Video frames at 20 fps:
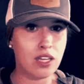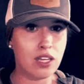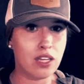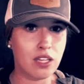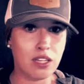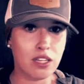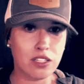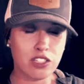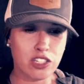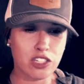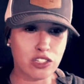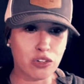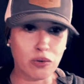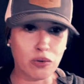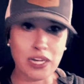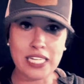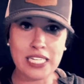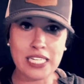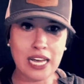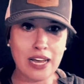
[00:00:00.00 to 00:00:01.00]
It's just
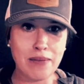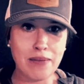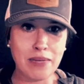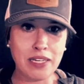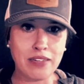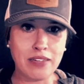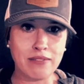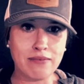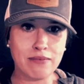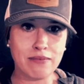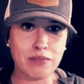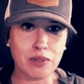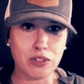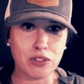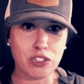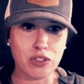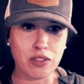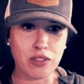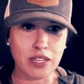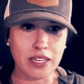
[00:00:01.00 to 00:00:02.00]
great timing, don't
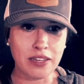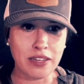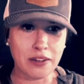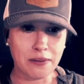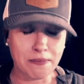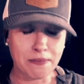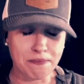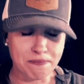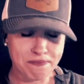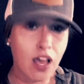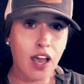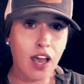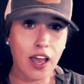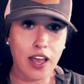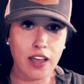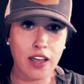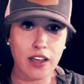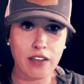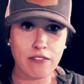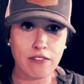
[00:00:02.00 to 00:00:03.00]
you think?
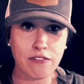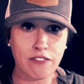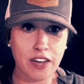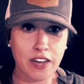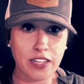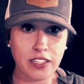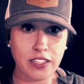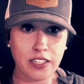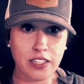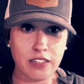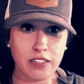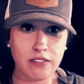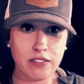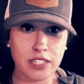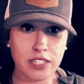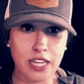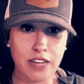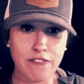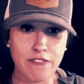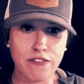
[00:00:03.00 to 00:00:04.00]
And finally,
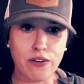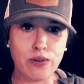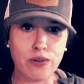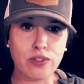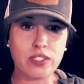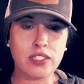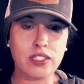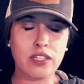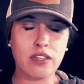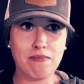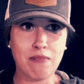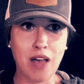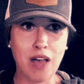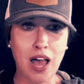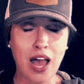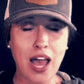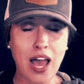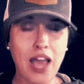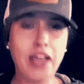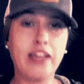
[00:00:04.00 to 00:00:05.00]
today, folks,
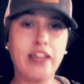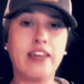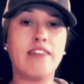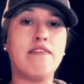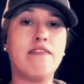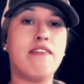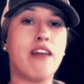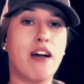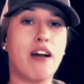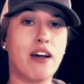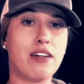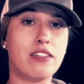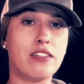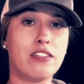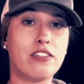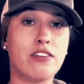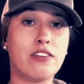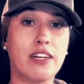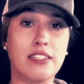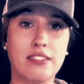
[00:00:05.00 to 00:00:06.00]
I cannot
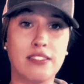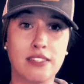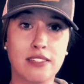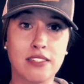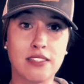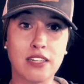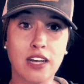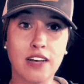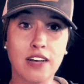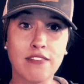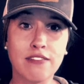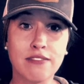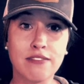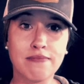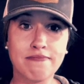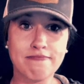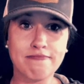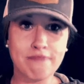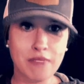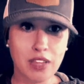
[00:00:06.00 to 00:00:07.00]
stress this enough.
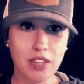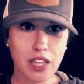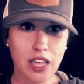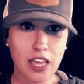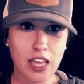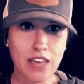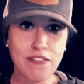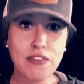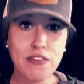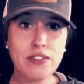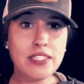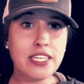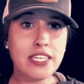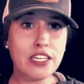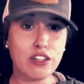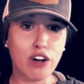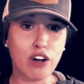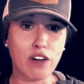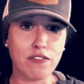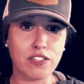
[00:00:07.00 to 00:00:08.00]
If you see an
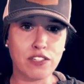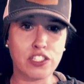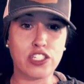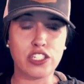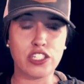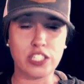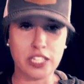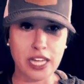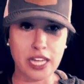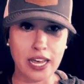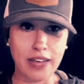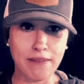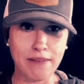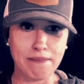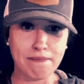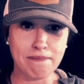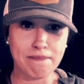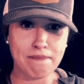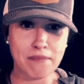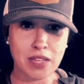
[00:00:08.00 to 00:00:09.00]
officer today,
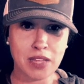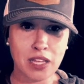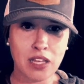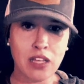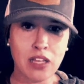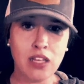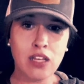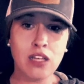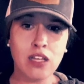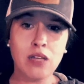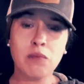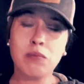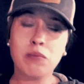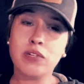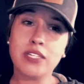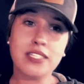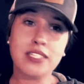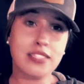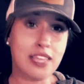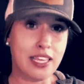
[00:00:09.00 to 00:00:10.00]

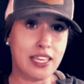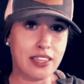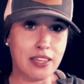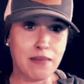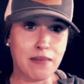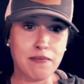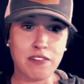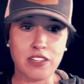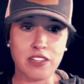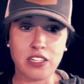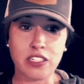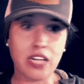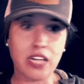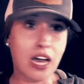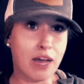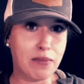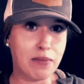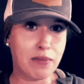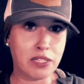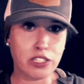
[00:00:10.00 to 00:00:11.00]
please thank them for their
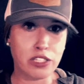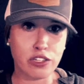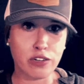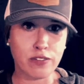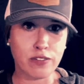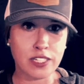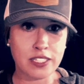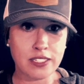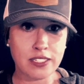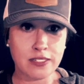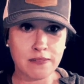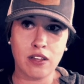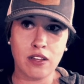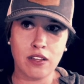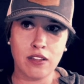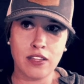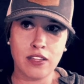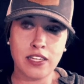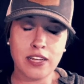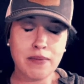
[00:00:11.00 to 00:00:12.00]
time and service.
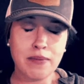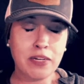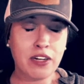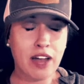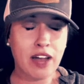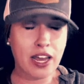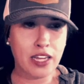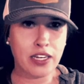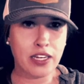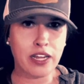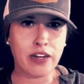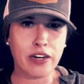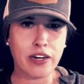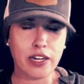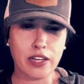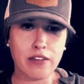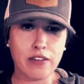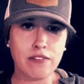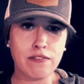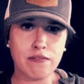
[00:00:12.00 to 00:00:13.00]
The Democratic
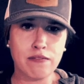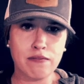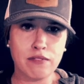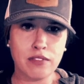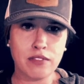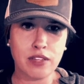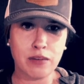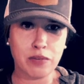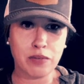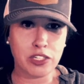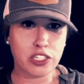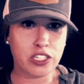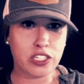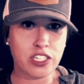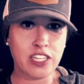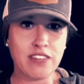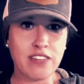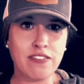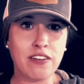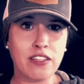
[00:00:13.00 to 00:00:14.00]
narrative that we should
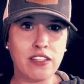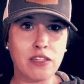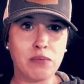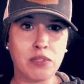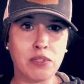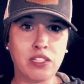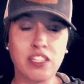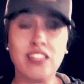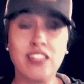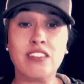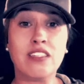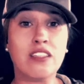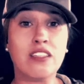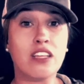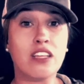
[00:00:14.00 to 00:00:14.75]
defund the police and that